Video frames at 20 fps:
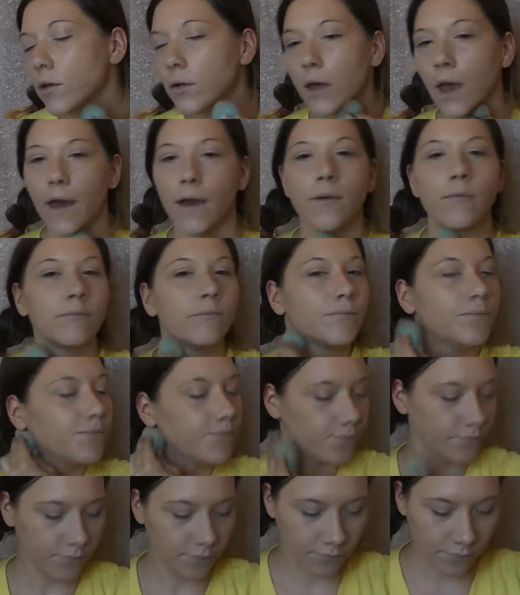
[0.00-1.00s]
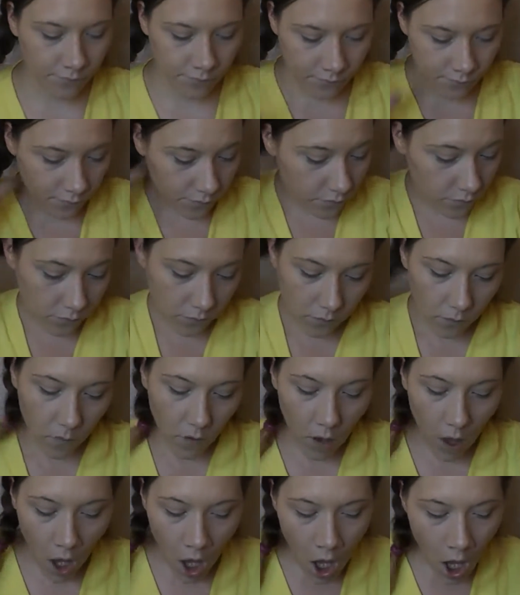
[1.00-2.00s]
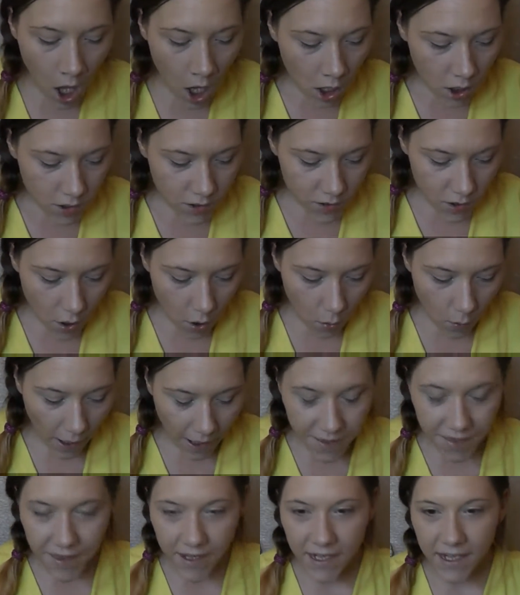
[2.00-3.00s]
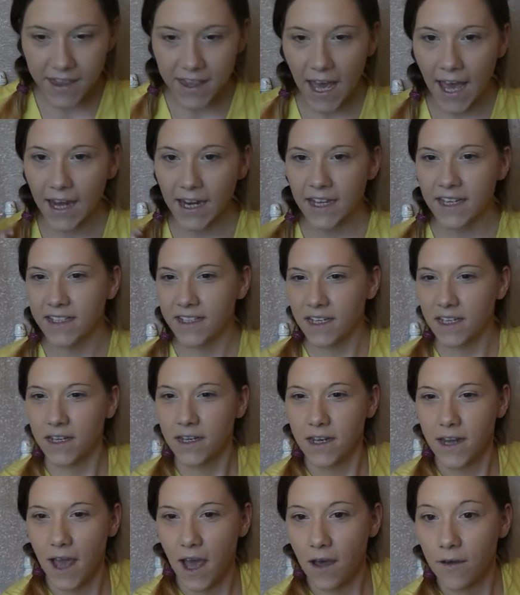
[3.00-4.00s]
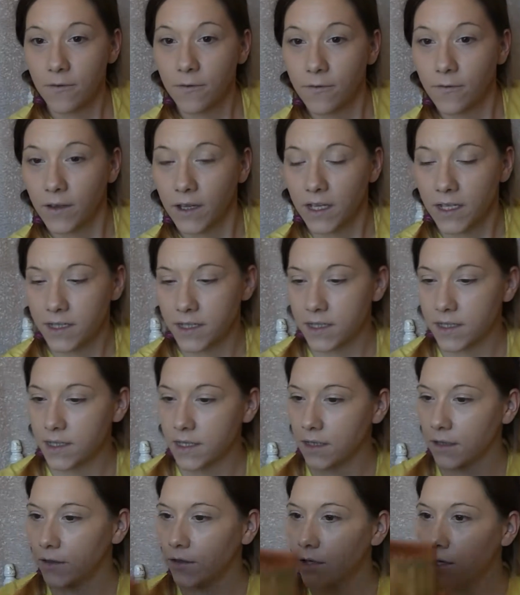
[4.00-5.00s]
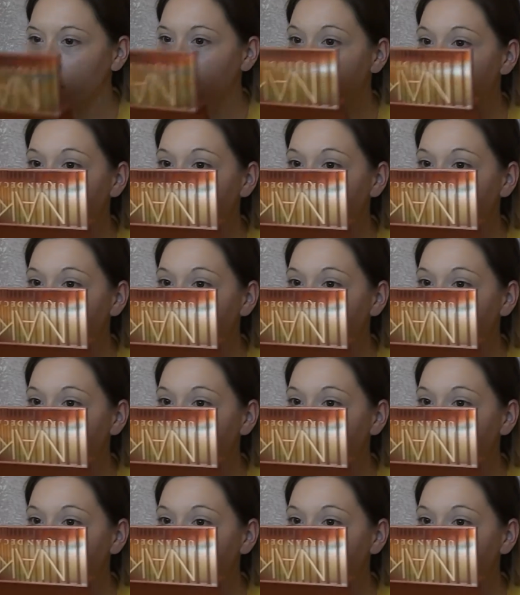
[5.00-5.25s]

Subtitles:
Okay. So I think that is enough concealer,